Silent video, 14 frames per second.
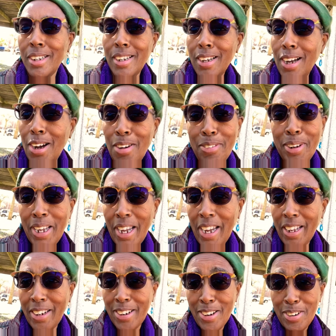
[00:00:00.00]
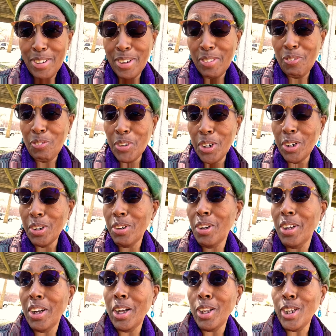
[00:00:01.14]
I only had it on for
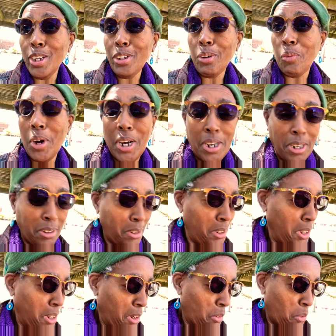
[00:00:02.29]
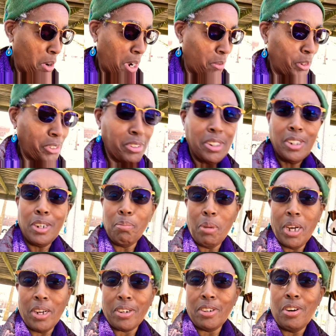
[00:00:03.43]
a little while I was getting
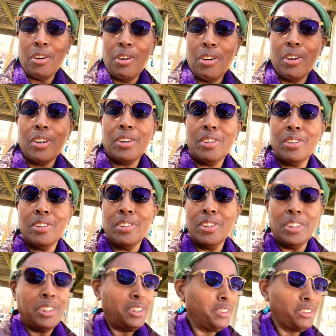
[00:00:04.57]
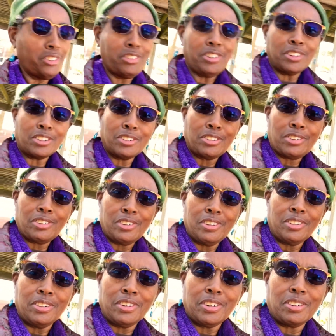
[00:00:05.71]
my car stickers.
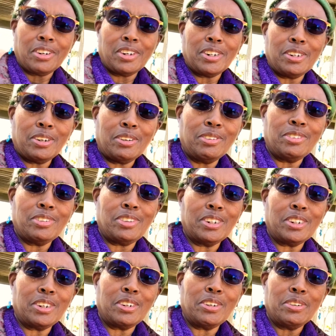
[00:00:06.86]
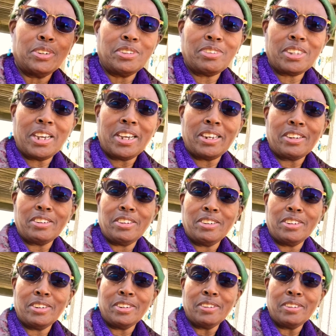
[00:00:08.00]
You know, the little sticker to go inside the car.